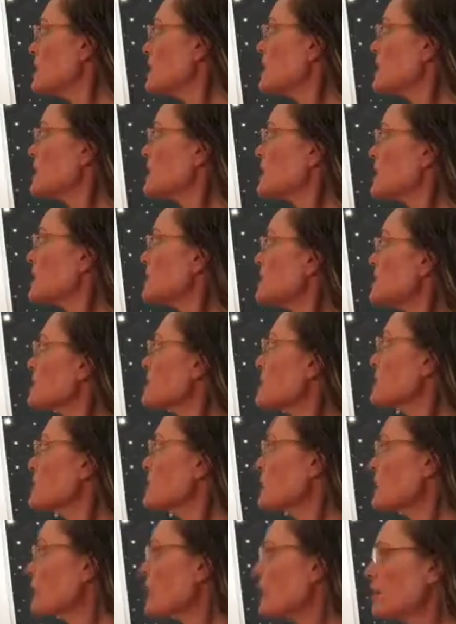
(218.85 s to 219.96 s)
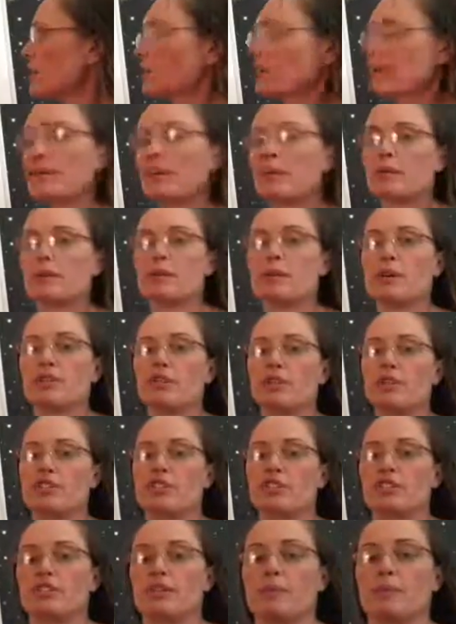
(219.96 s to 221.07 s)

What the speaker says: And that's how you're going to compare rational